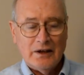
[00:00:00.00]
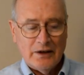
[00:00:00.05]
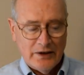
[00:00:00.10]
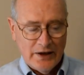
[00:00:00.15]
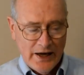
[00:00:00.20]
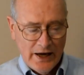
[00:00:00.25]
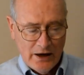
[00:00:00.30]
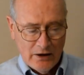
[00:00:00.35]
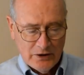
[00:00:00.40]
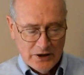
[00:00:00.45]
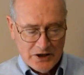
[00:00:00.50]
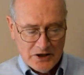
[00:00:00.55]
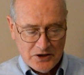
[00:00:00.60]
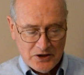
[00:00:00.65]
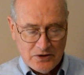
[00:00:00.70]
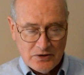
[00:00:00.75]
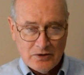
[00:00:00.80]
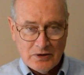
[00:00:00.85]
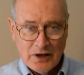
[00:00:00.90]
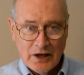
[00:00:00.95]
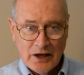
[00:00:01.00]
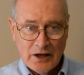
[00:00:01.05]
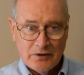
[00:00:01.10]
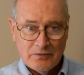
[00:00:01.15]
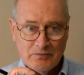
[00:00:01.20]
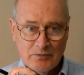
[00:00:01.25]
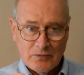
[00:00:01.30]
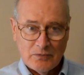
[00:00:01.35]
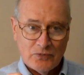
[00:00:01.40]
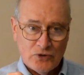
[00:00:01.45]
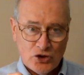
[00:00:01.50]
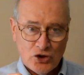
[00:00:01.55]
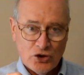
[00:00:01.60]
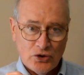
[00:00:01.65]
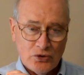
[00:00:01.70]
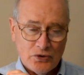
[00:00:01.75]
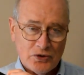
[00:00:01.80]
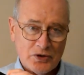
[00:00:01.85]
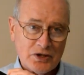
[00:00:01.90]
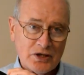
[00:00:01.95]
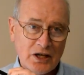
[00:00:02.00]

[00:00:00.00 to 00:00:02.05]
Now let's choose